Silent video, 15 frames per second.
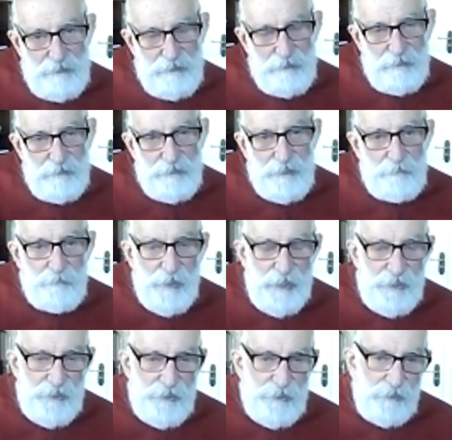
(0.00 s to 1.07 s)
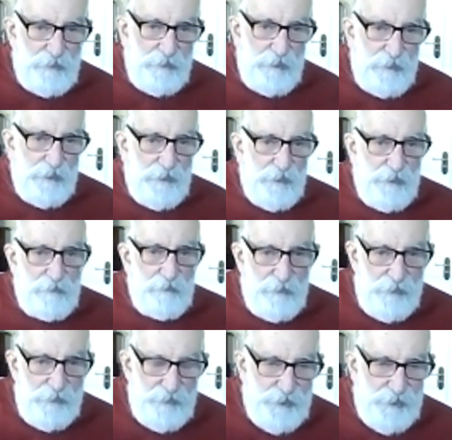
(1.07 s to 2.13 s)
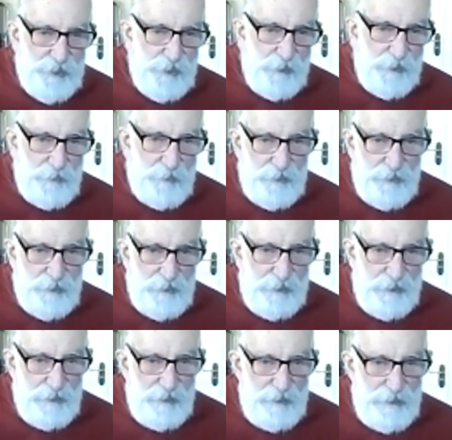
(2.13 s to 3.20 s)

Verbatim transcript: lot depends on the recipient,